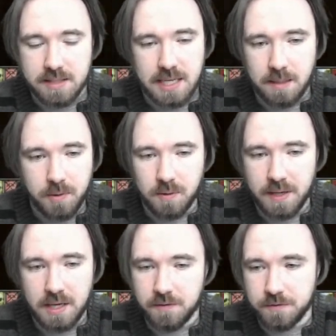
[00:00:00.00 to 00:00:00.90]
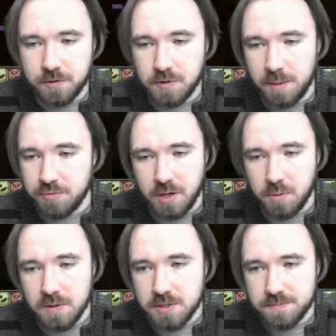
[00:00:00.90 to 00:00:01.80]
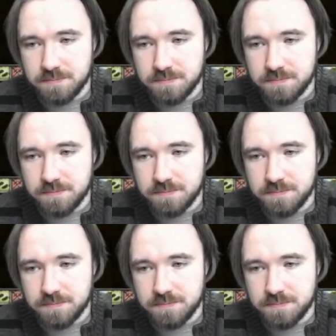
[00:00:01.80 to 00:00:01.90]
teleport even through like brick walls.